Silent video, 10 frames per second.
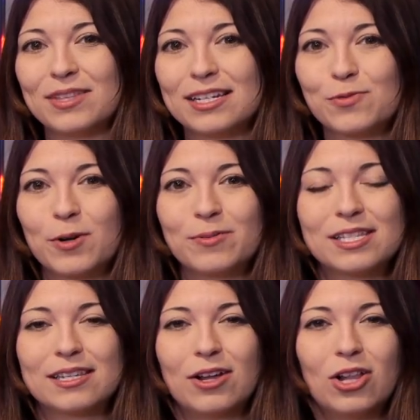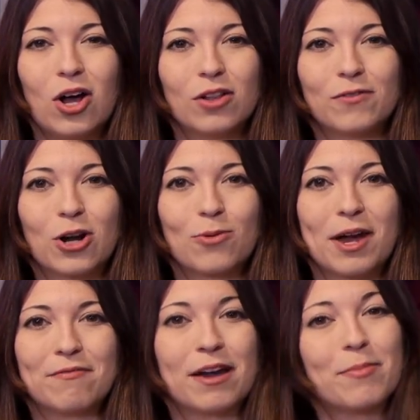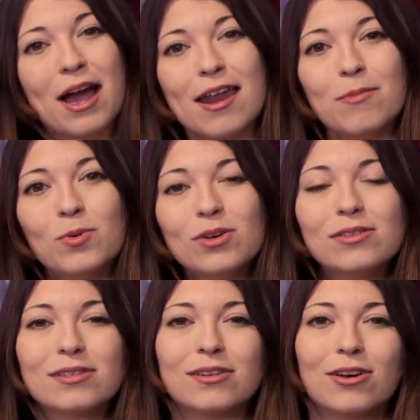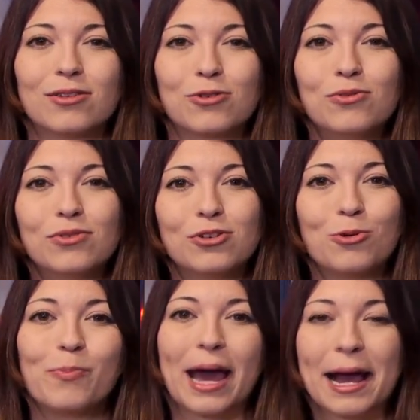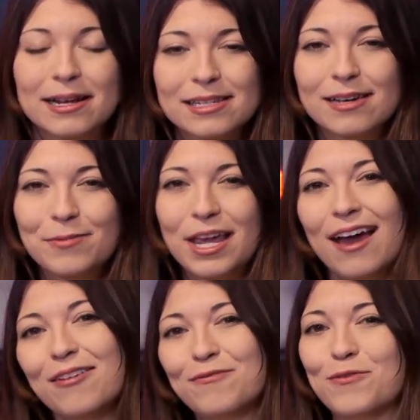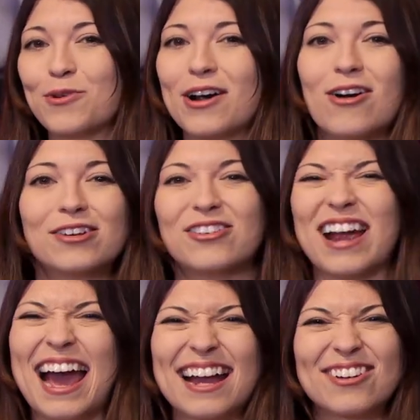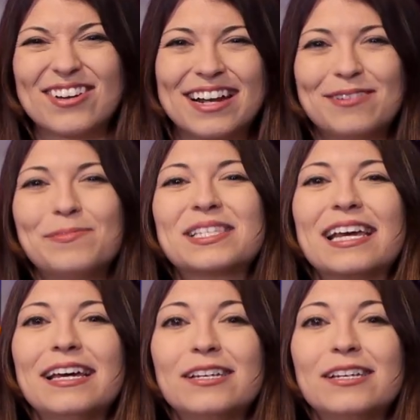That's where we sell all of our Wi-Fi pineapples and all the cool new bags that we have for all your hacker items.